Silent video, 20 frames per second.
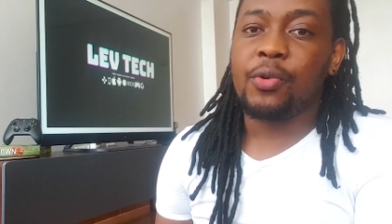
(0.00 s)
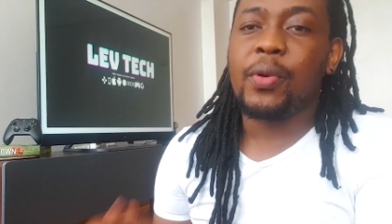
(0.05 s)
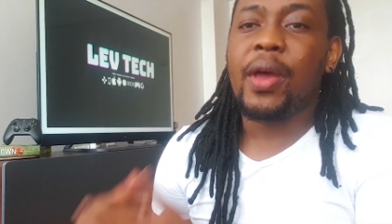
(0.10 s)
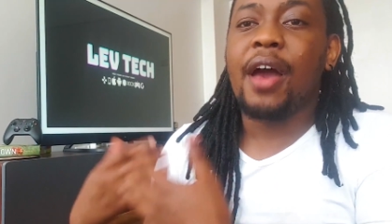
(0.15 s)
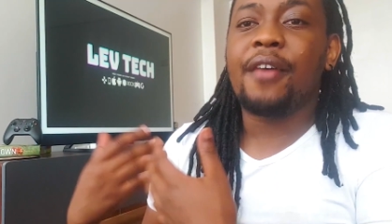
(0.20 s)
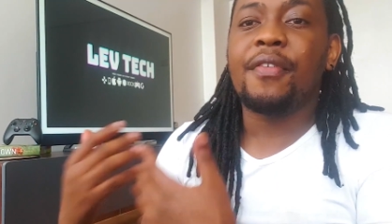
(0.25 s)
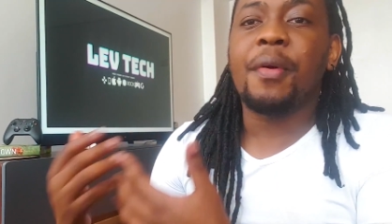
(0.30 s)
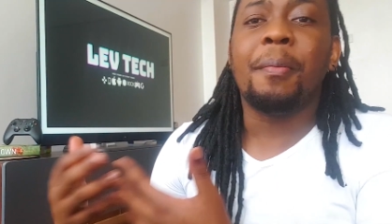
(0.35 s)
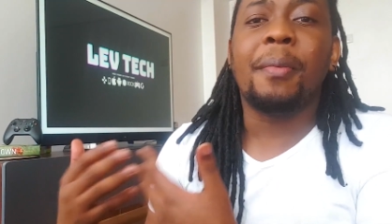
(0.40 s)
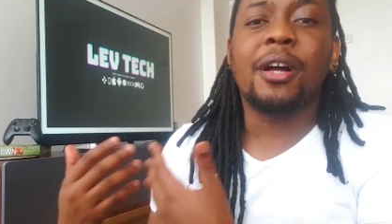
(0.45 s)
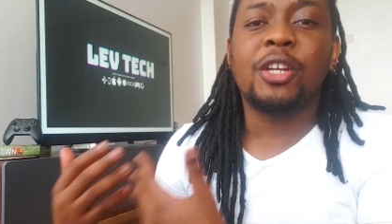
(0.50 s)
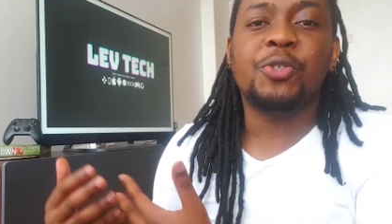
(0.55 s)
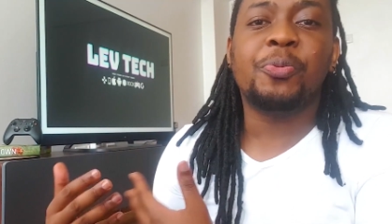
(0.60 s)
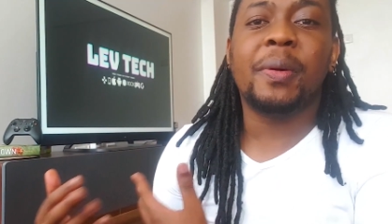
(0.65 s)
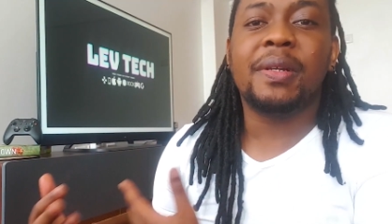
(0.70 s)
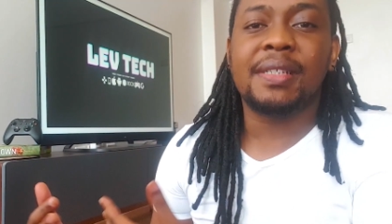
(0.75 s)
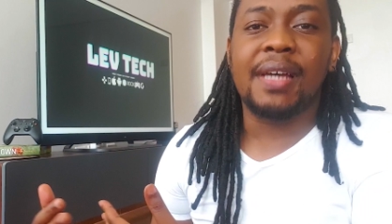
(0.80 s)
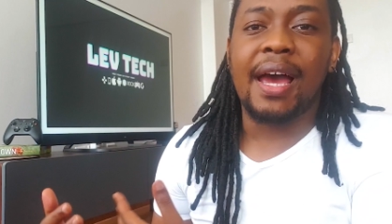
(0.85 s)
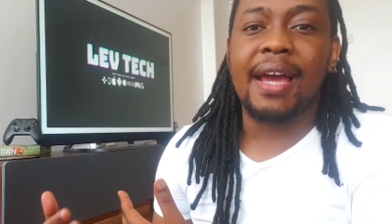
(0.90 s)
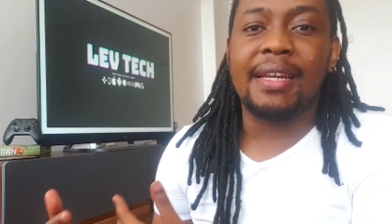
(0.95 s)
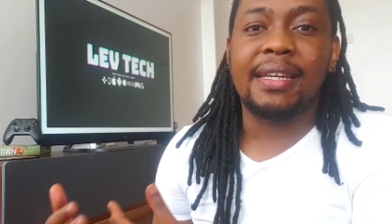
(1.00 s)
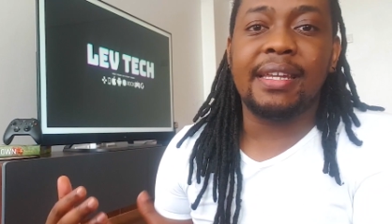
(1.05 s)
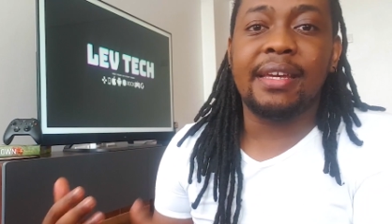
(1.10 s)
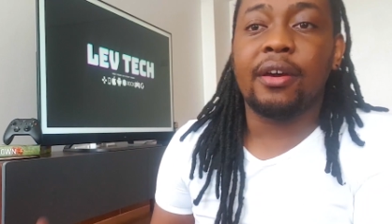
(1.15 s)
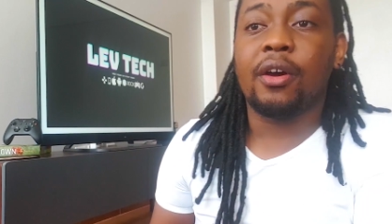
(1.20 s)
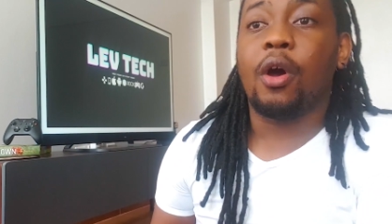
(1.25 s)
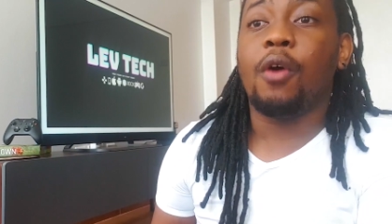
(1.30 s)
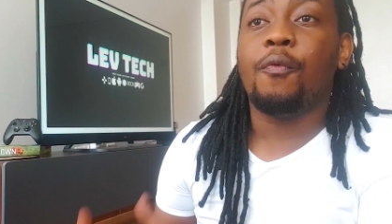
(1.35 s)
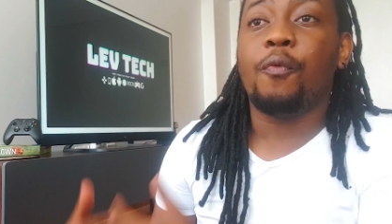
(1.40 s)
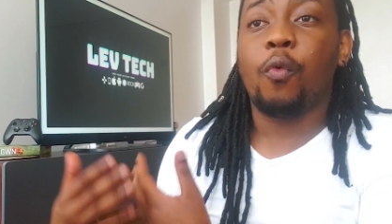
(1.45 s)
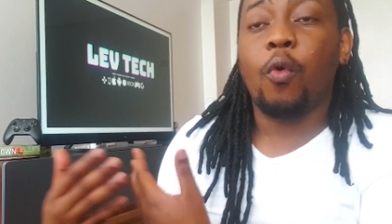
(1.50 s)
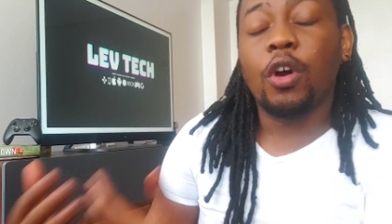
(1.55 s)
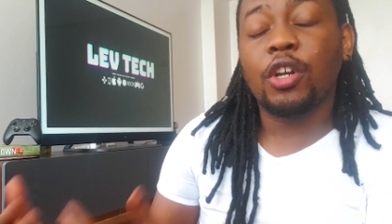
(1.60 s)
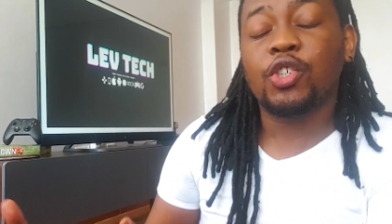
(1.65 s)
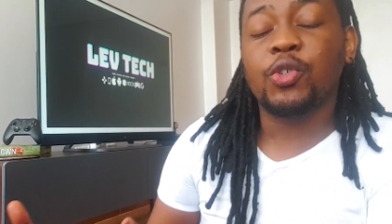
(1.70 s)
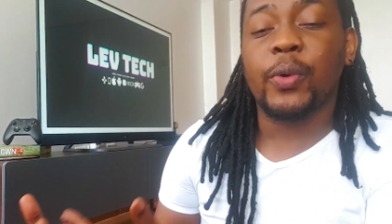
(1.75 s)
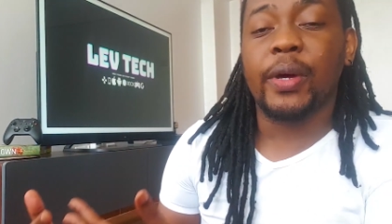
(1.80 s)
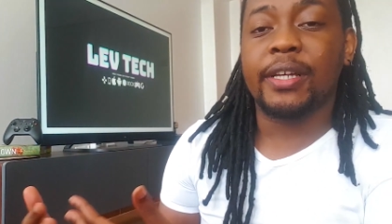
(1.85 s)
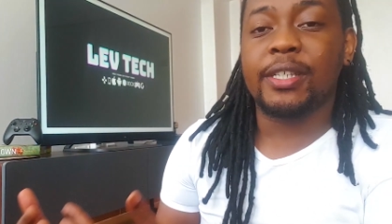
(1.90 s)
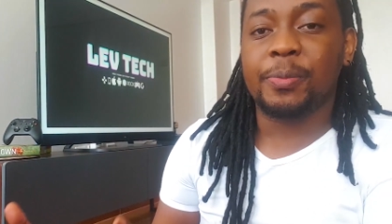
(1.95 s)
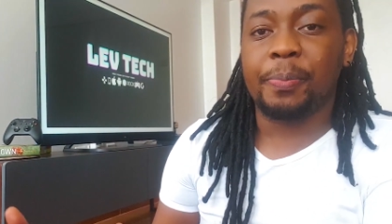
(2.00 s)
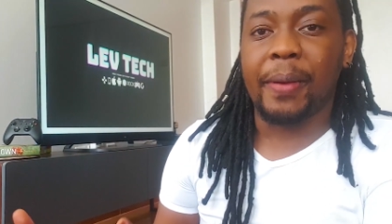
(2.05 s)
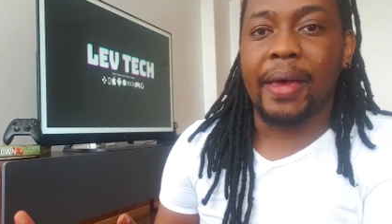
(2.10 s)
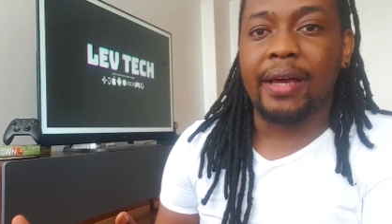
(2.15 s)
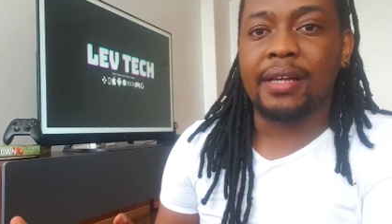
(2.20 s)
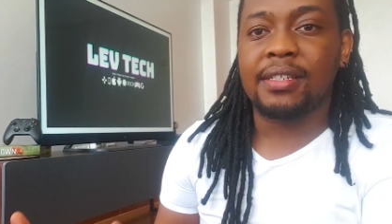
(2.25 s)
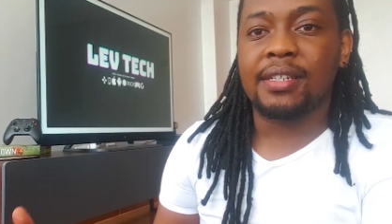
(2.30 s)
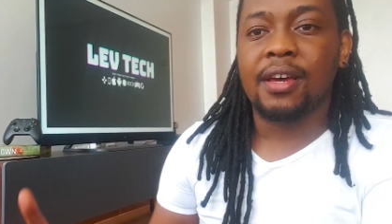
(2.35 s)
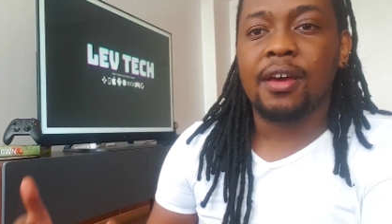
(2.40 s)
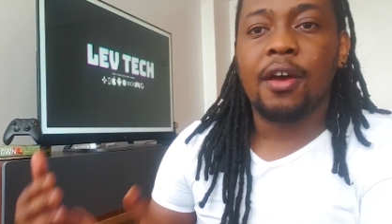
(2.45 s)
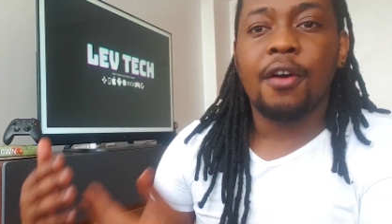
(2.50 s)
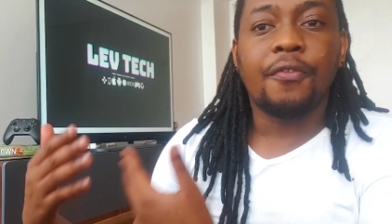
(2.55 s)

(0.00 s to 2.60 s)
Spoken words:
we have a much better idea of what to expect